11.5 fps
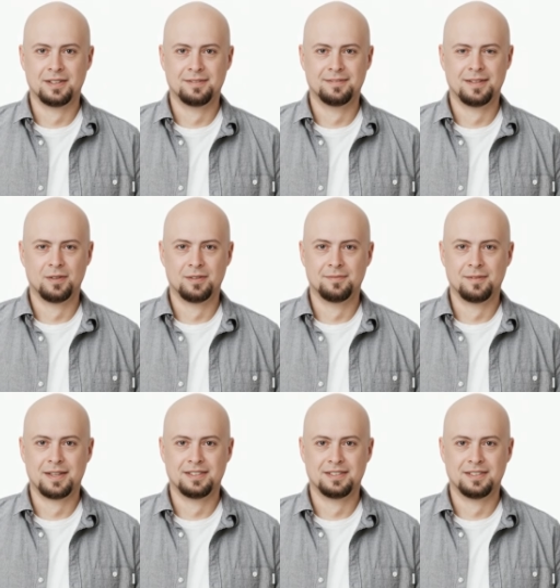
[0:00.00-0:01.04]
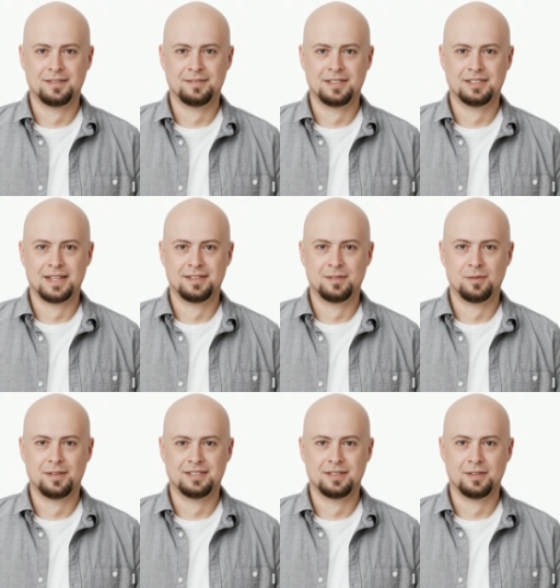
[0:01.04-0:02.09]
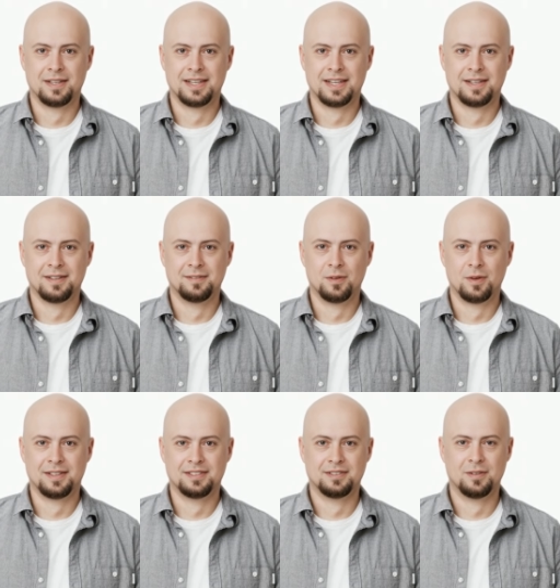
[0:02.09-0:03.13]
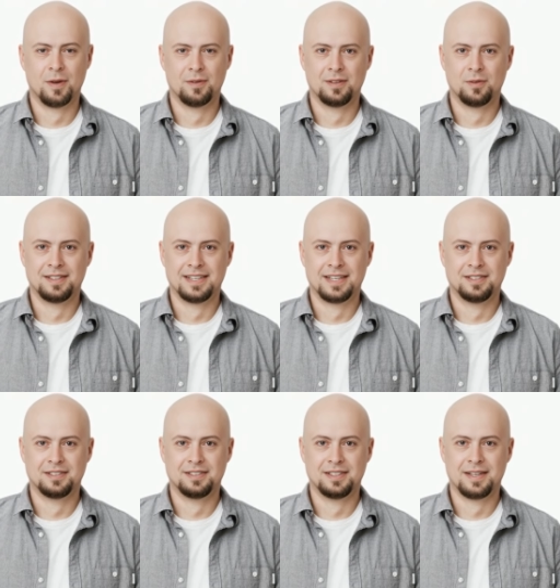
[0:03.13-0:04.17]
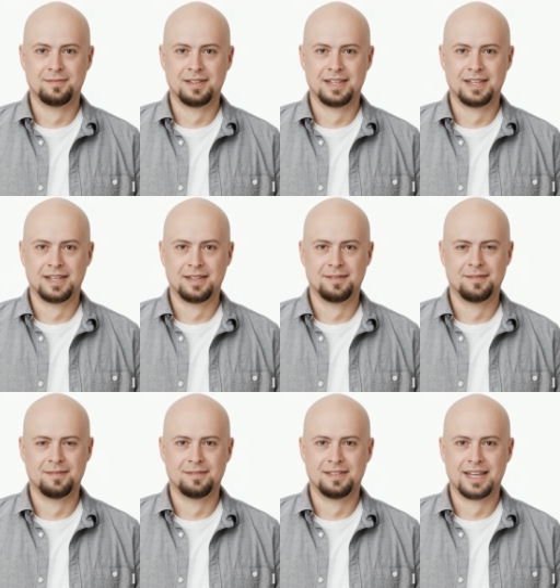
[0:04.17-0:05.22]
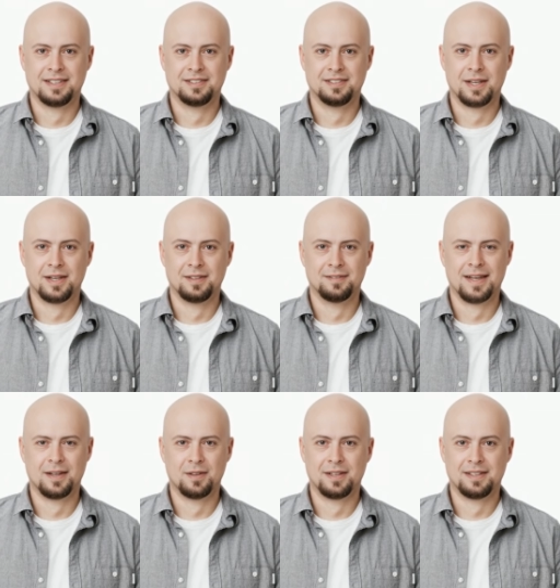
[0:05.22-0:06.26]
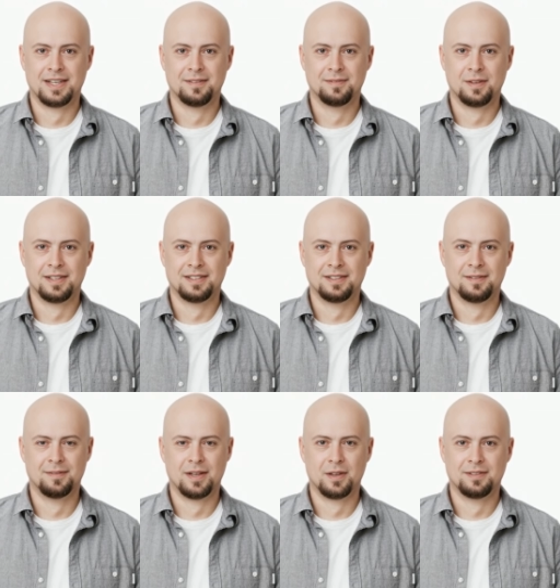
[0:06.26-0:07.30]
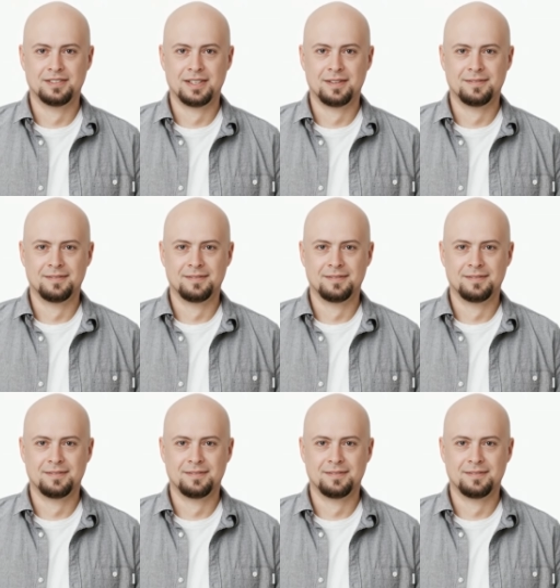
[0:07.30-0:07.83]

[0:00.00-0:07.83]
could feel the presence of the shadow crystal growing stronger with each step, its dark power pulling them closer.